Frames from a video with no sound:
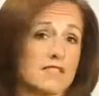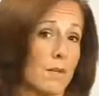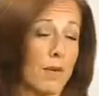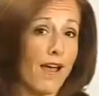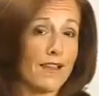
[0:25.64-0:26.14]

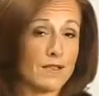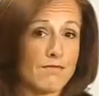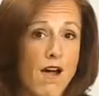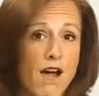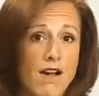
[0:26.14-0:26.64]
supply and
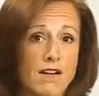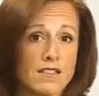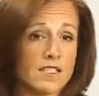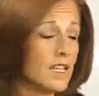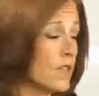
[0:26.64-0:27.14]

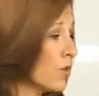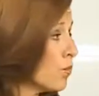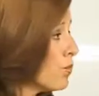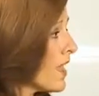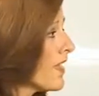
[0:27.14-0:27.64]
demand, the
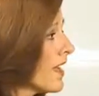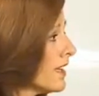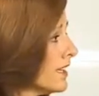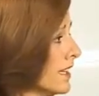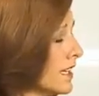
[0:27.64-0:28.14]
weather,
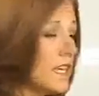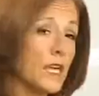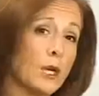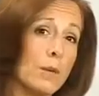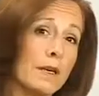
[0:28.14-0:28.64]

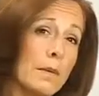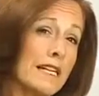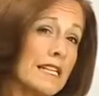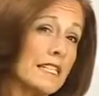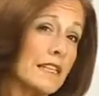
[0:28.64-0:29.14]
economic and
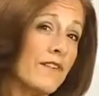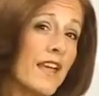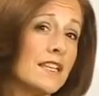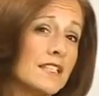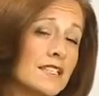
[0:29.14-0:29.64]
political
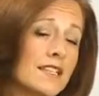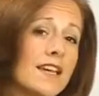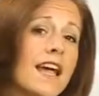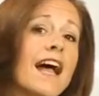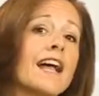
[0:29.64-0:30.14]
events,
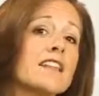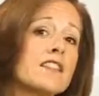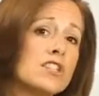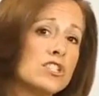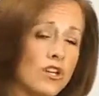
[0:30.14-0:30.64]
and
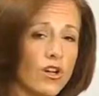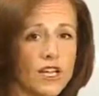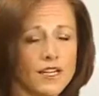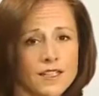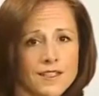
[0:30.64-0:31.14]
the
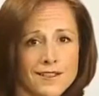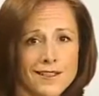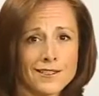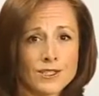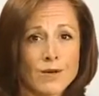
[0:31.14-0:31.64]
dollar,
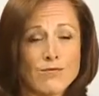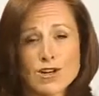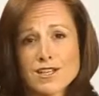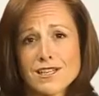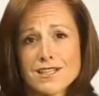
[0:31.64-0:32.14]
as
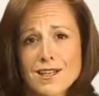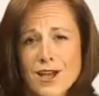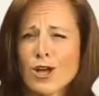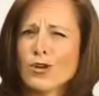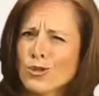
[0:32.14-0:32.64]
commodities
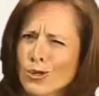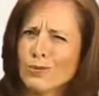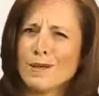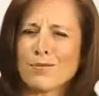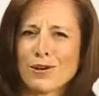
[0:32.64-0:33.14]
are
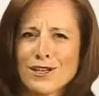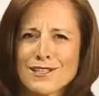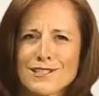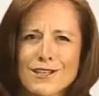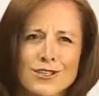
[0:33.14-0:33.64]
normally
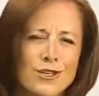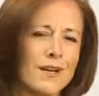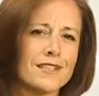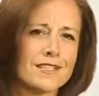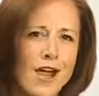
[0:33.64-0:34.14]
priced in
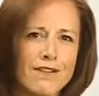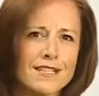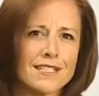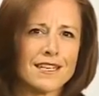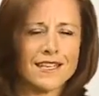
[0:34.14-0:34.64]
US
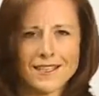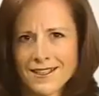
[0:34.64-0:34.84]
currency,